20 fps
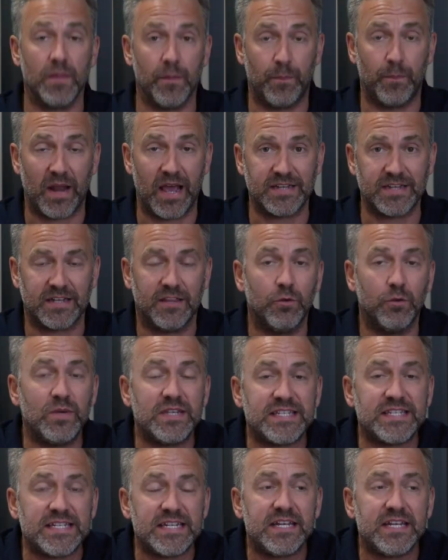place, and then we
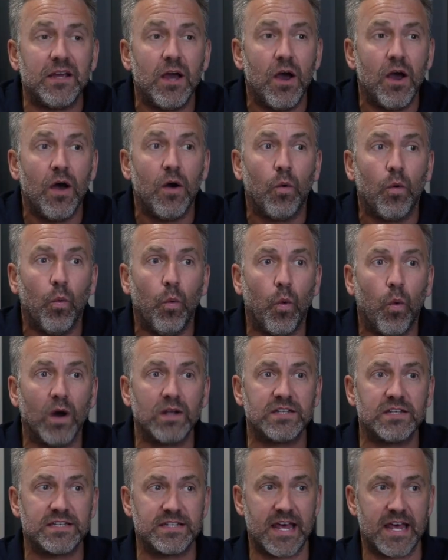see what
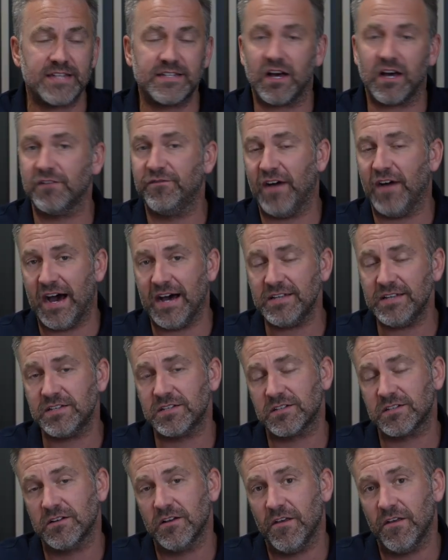stands out for us